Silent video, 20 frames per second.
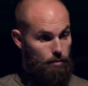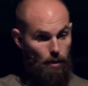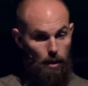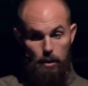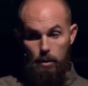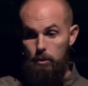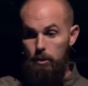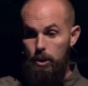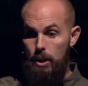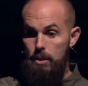
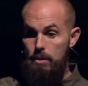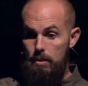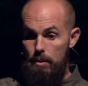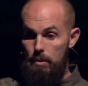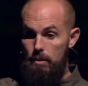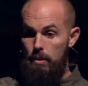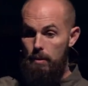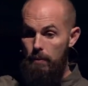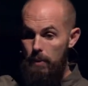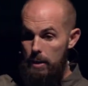follow
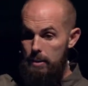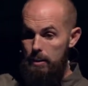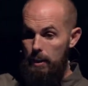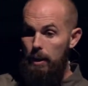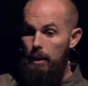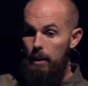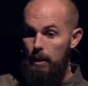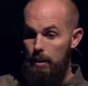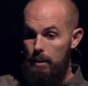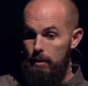Jesus if he's
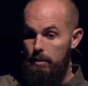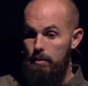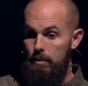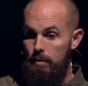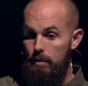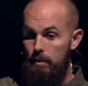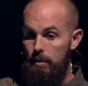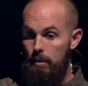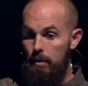leading us.